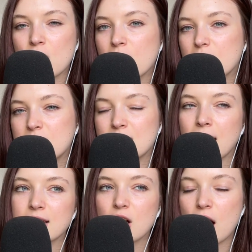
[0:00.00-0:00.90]
it's
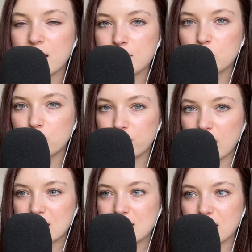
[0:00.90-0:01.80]
like the honeymoon
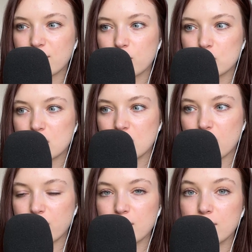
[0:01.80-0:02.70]
phase. Like, the first year
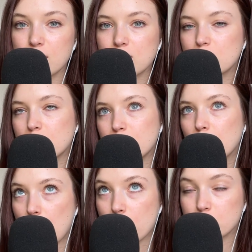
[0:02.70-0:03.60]
of a
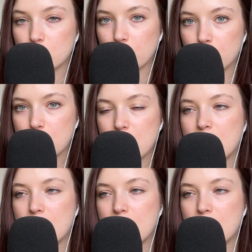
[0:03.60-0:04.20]
long-term